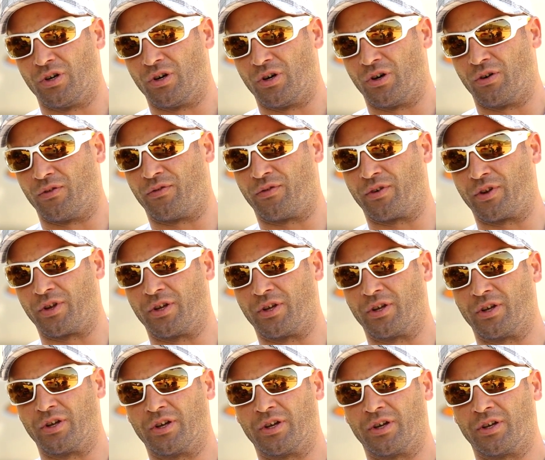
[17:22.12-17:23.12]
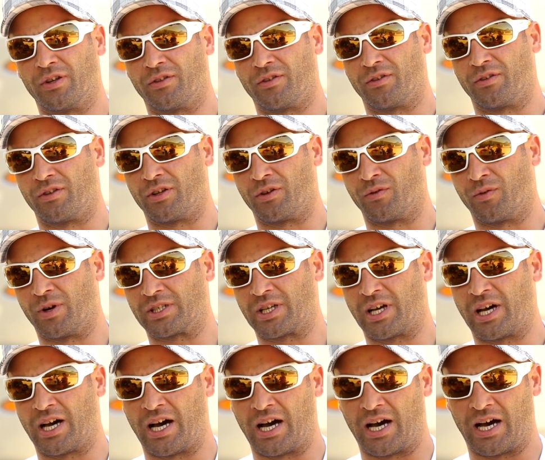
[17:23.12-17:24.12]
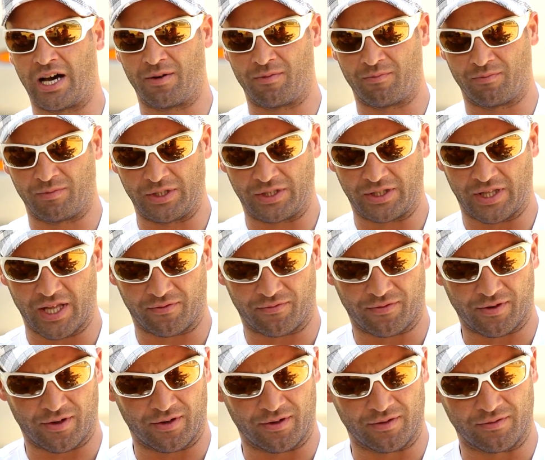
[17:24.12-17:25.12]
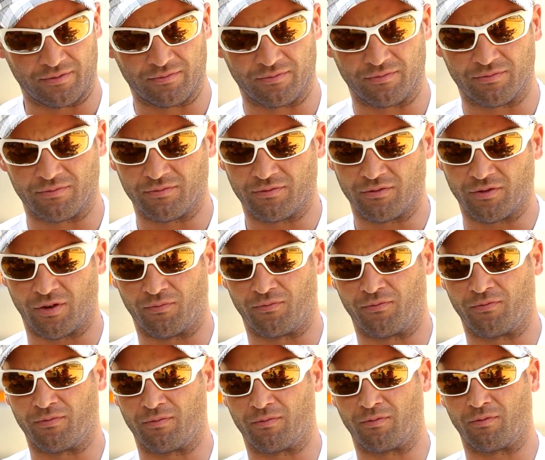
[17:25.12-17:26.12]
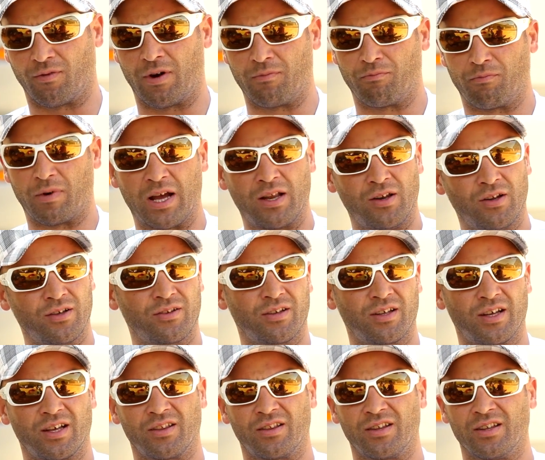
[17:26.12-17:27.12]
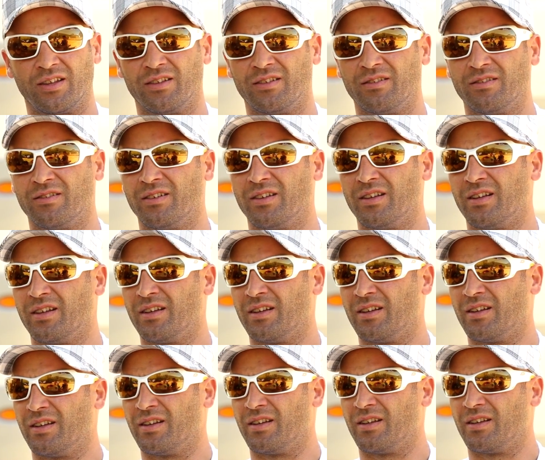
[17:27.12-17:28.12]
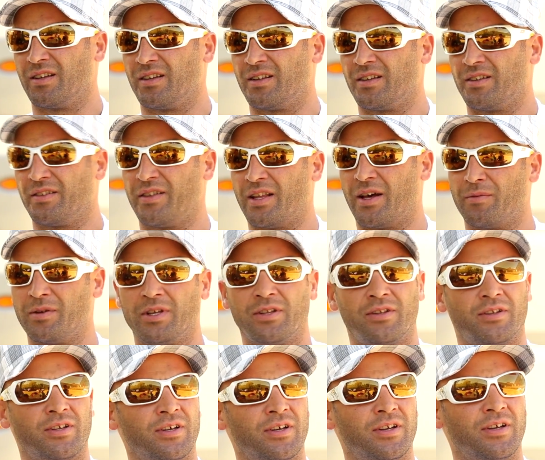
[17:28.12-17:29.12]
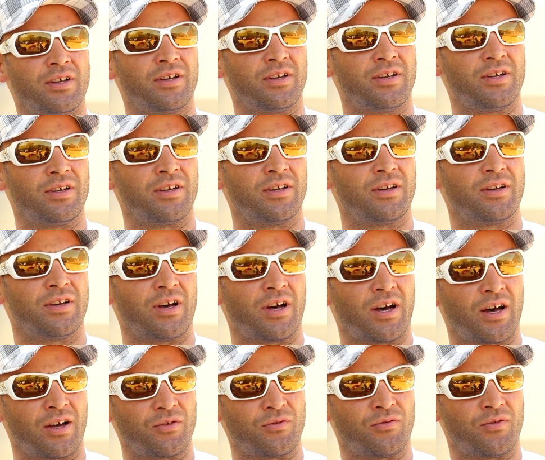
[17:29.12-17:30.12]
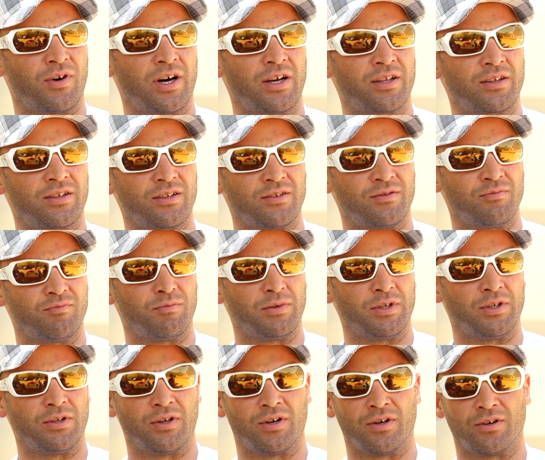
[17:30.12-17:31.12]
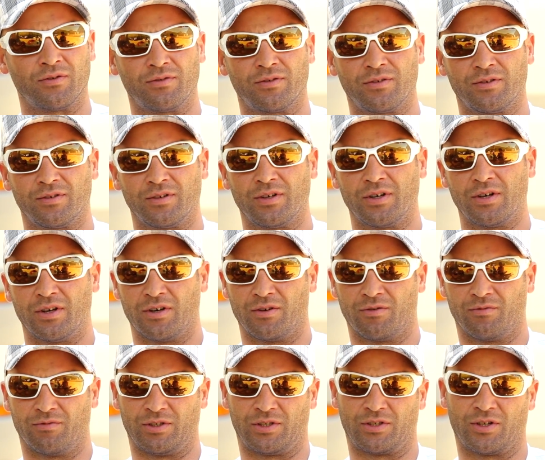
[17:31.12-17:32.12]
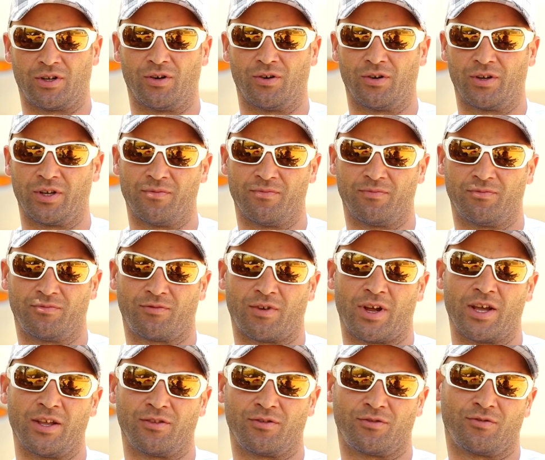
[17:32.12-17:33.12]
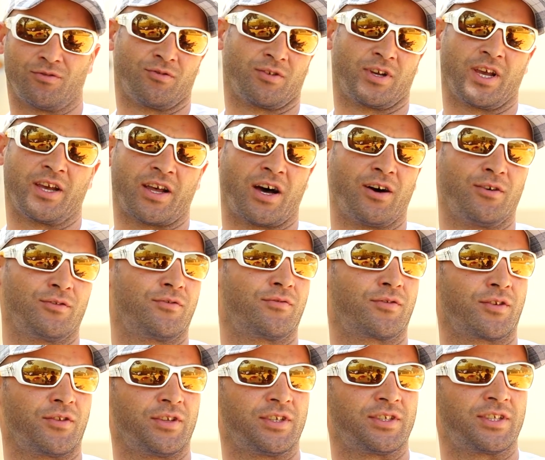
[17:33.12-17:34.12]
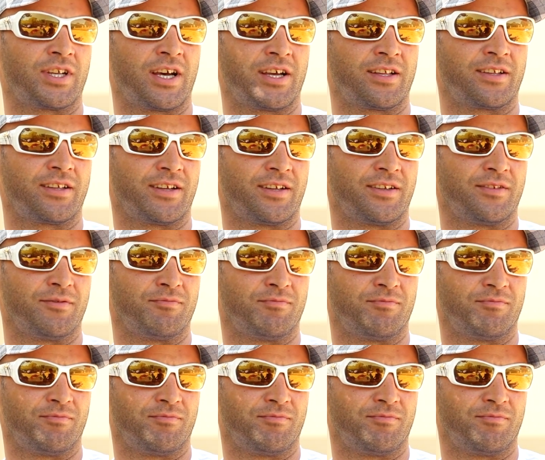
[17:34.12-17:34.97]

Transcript: or three. It was a mistake from one pilot. I think David Arufat in Villeneuve. We saw him trying to get out from the SAT and